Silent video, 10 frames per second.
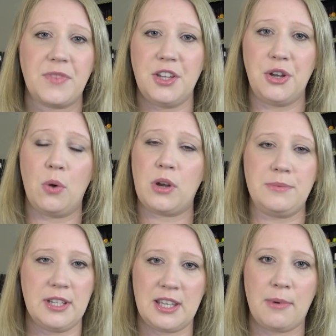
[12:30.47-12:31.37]
you know, where I'm
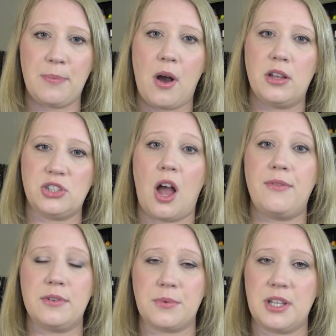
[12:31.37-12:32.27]
taking my polish
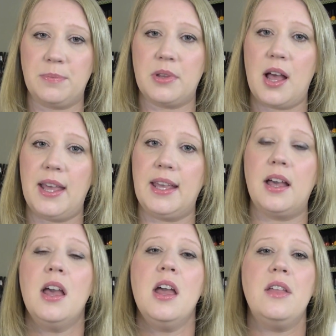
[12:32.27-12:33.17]
off and reapplying,
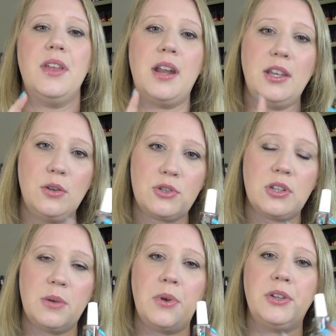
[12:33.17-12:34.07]
then I
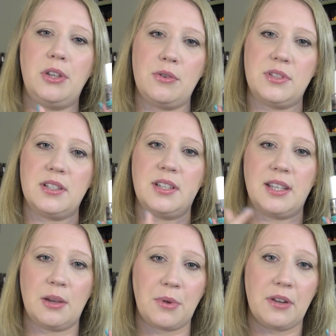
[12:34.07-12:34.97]
usually will use this to
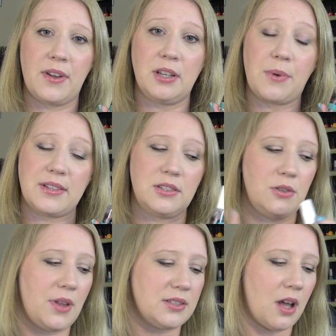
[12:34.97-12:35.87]
get rid of any
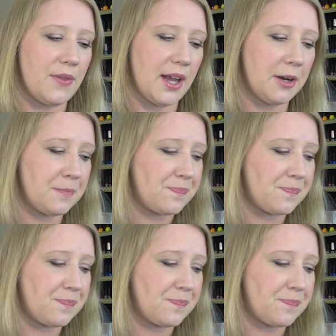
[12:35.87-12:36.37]
residue that's on there.